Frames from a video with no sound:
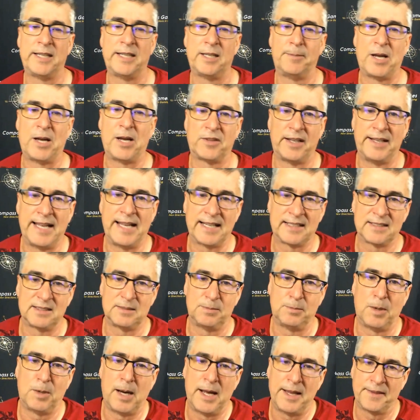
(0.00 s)
about the next
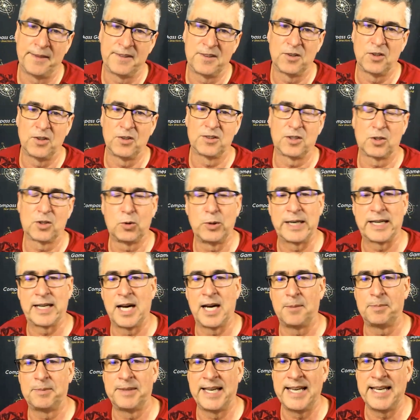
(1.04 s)
month. So those are quick
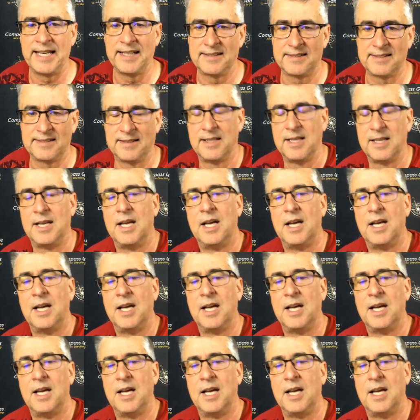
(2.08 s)
updates.